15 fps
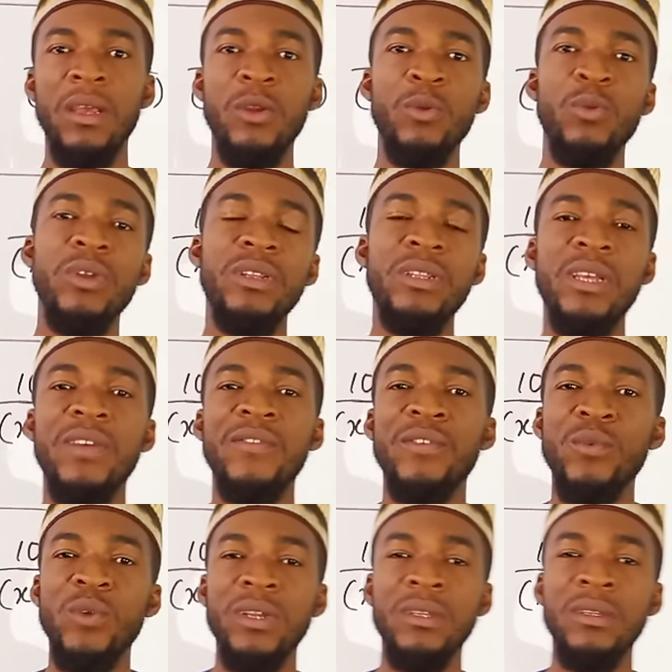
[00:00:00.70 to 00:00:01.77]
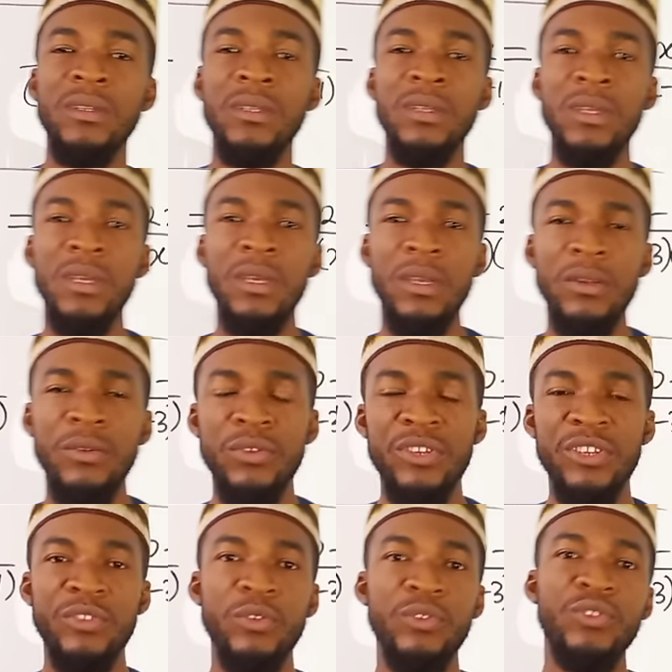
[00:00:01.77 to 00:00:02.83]
Hello, good day everyone. In
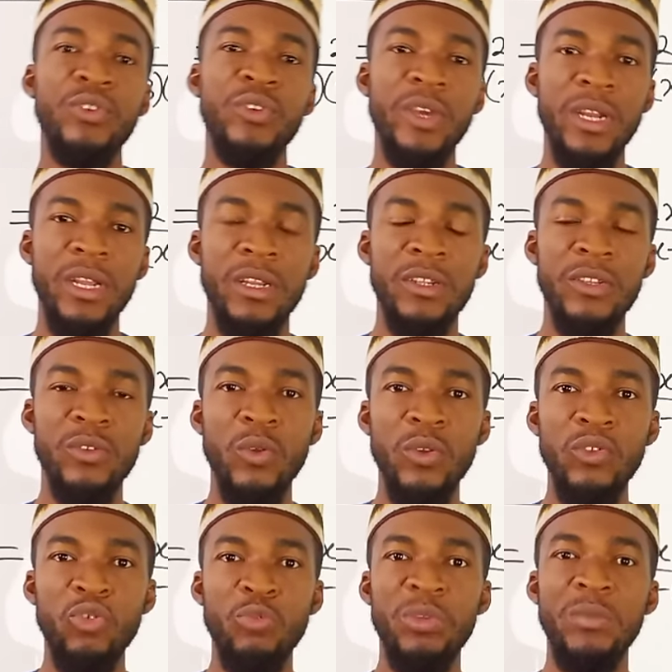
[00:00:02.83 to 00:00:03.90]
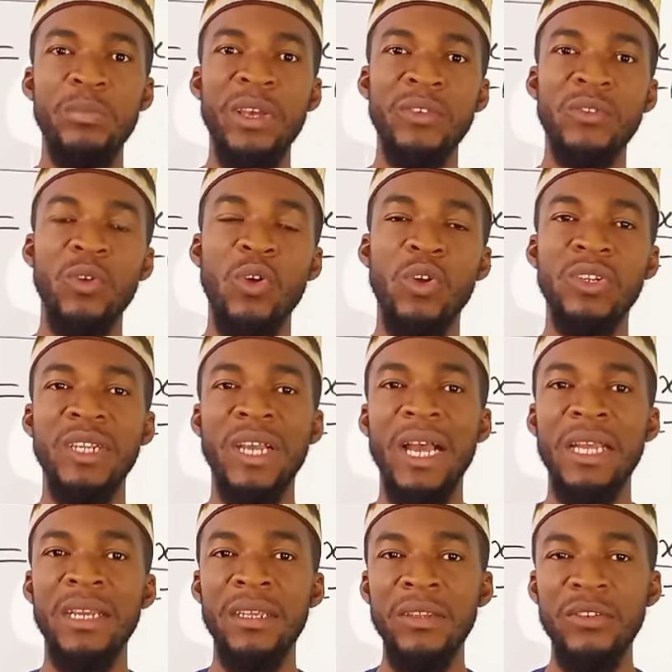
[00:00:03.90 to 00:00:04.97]
today's tutorial, it is going to be based on
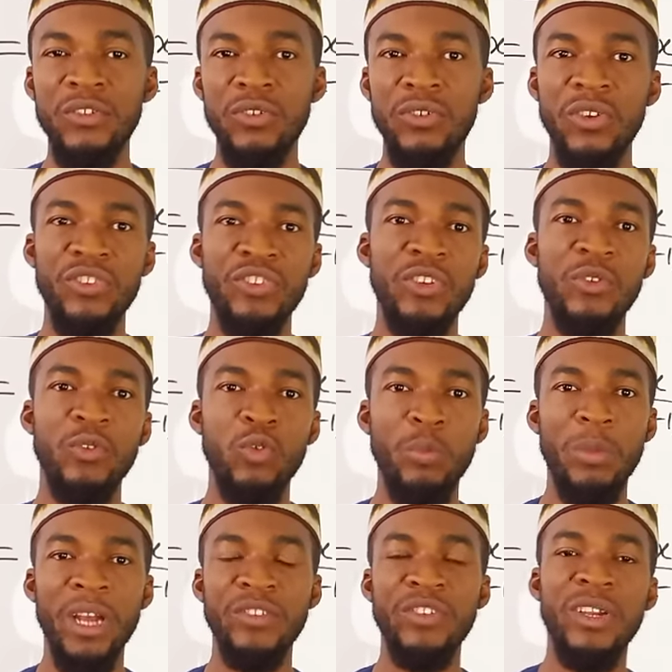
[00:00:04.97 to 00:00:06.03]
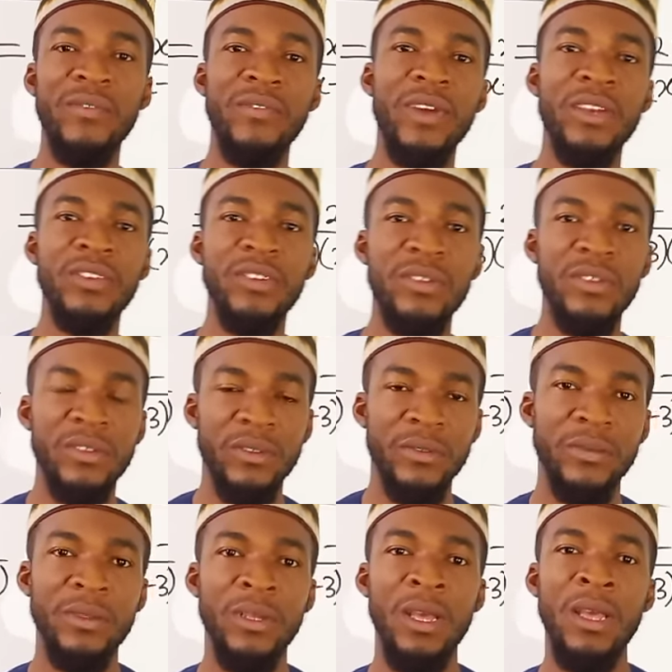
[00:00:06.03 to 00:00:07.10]
an introduction to partial
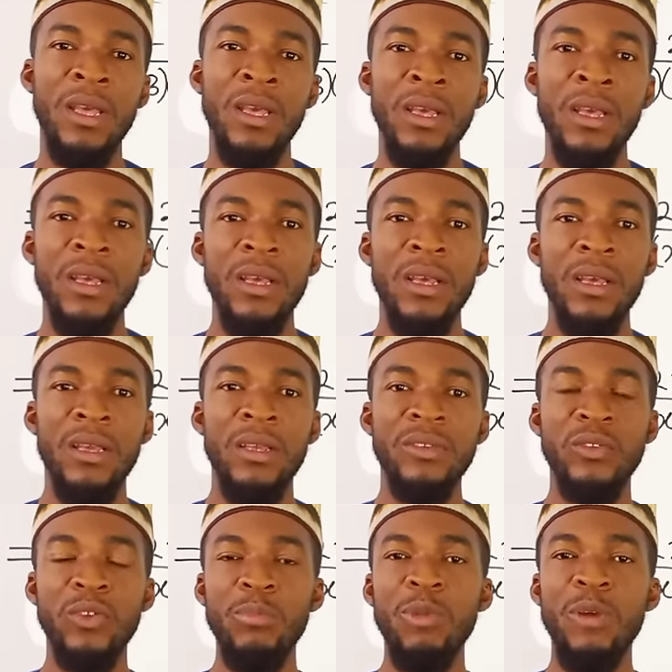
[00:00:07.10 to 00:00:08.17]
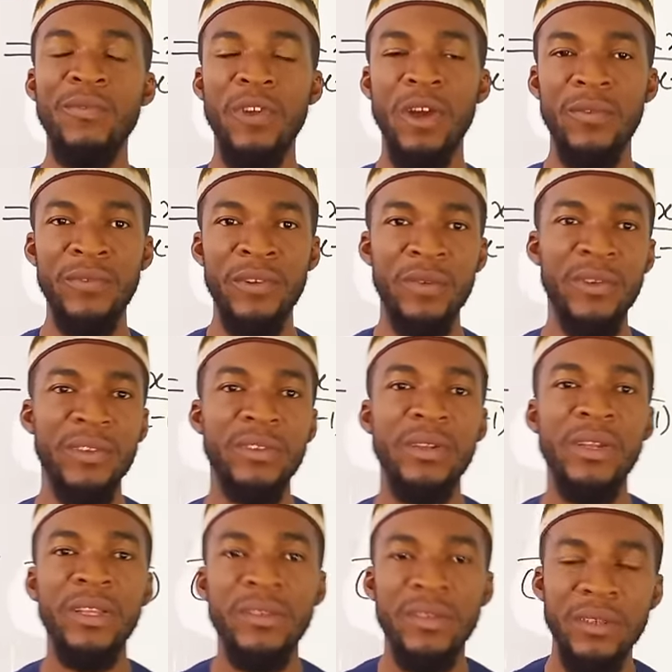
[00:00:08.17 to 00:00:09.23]
fractions. In some of our
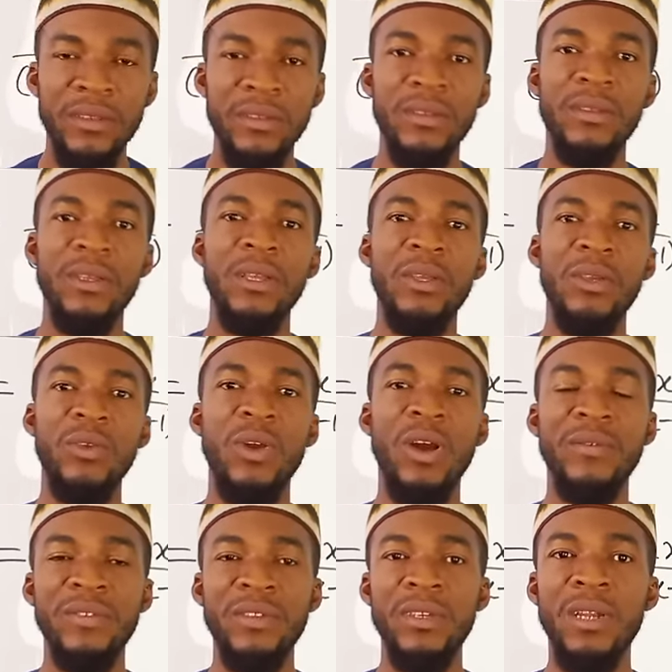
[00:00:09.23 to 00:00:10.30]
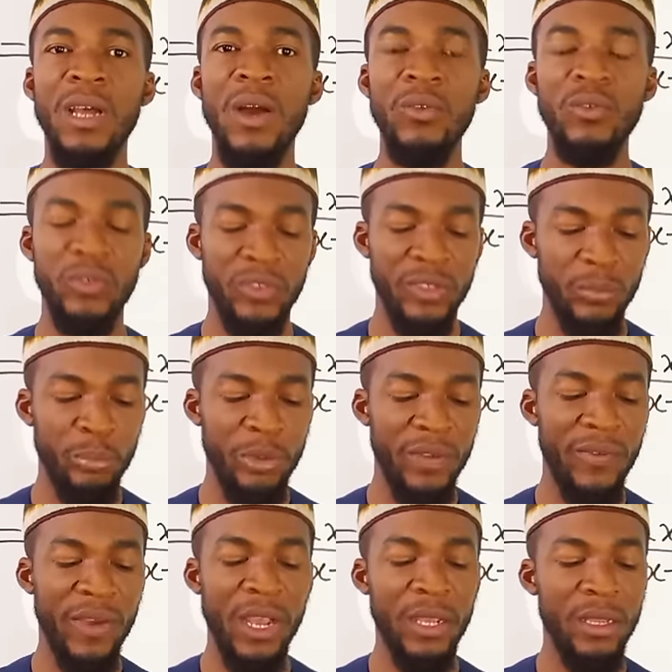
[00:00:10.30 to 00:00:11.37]
previous lessons, you have seen how to
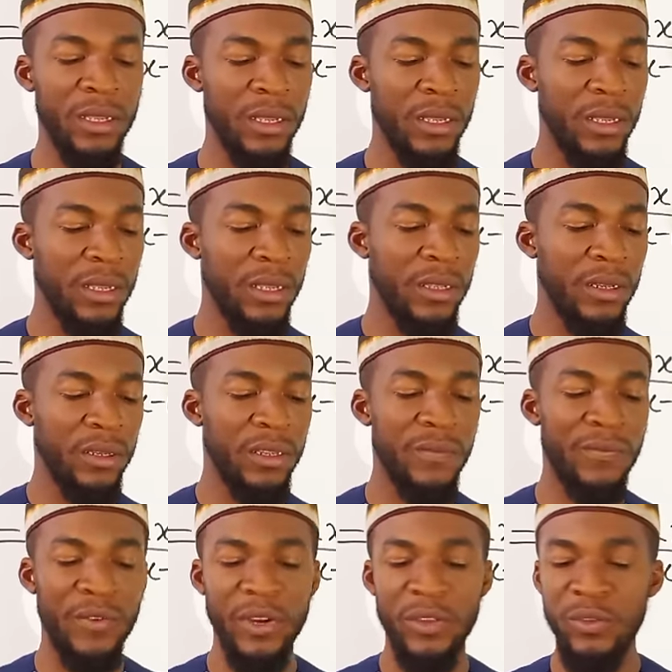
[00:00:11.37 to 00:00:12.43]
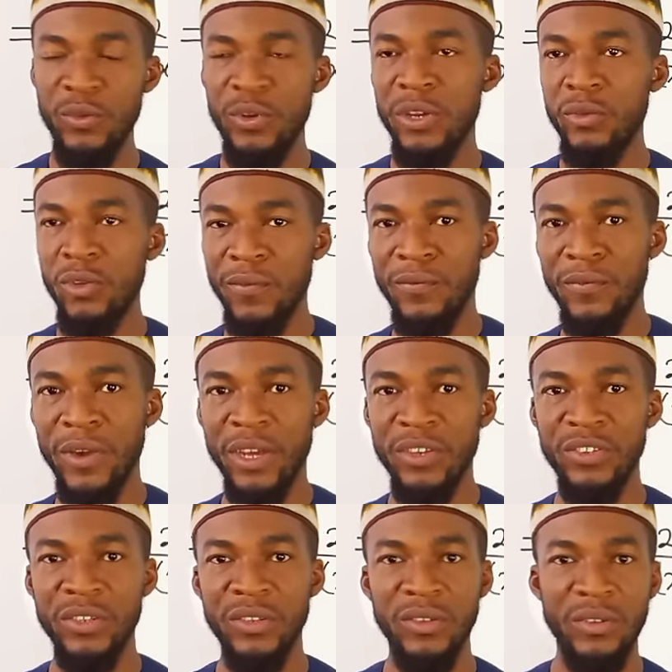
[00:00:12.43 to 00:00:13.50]
simplify different units of
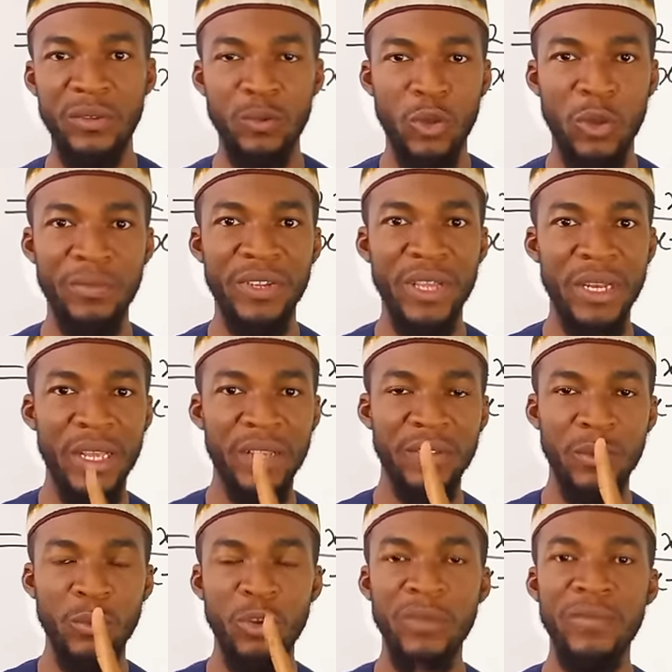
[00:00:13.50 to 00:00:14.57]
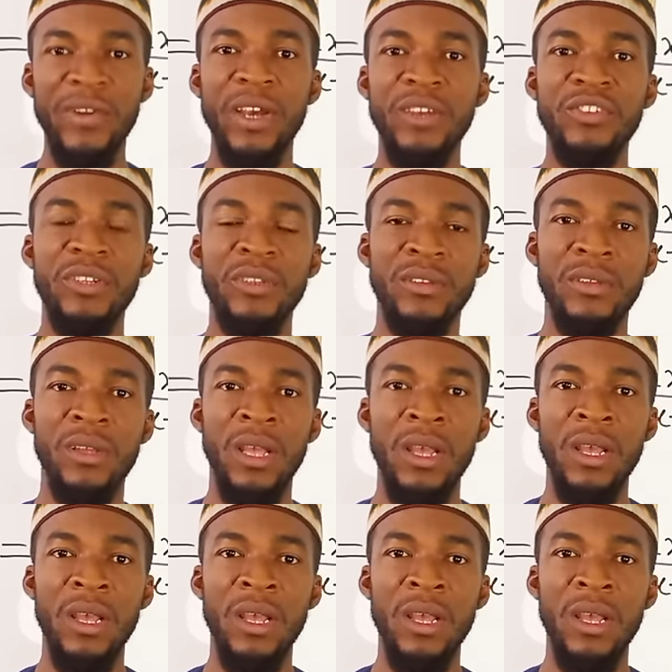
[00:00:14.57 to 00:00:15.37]
fractions to obtain a single fraction.